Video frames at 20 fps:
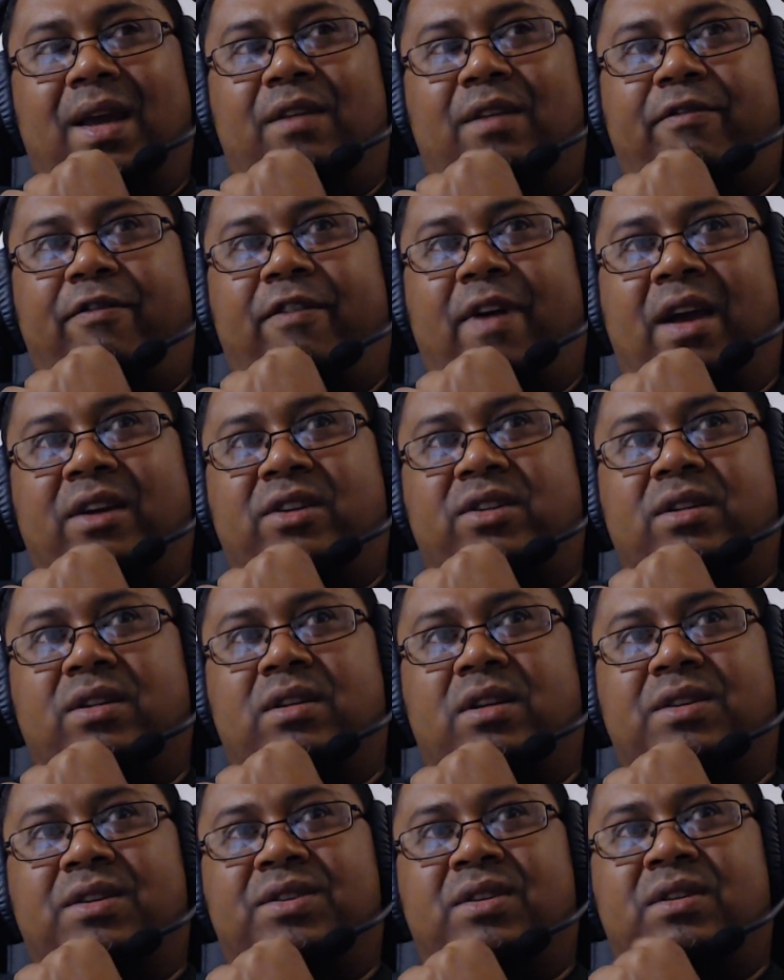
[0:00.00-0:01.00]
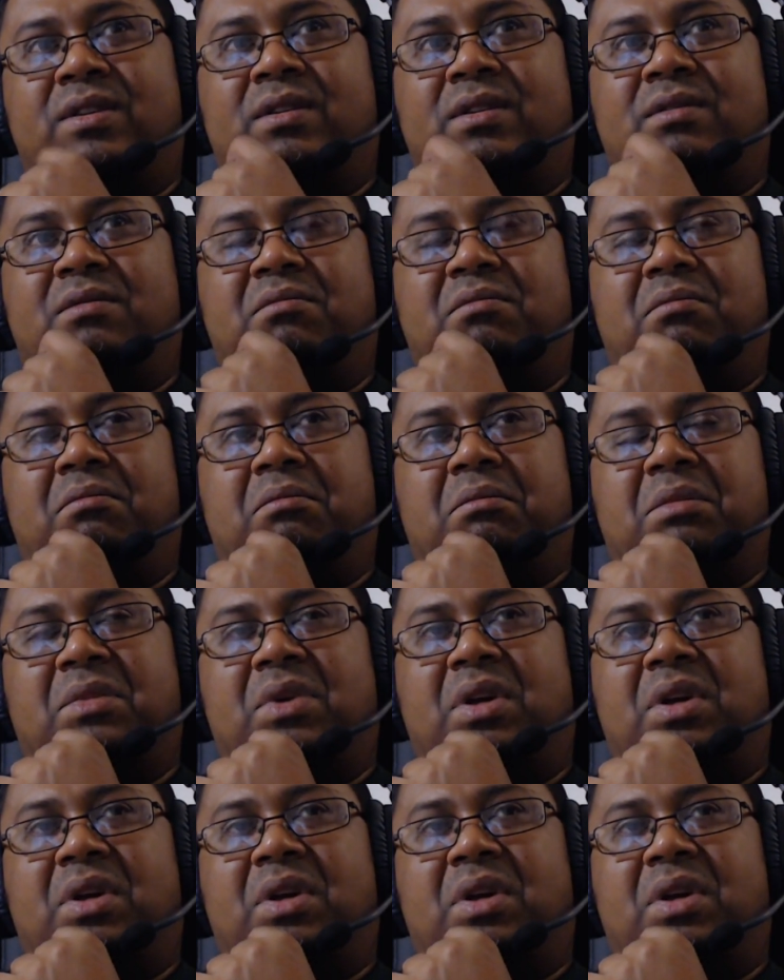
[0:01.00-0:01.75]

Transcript: fashion doesn't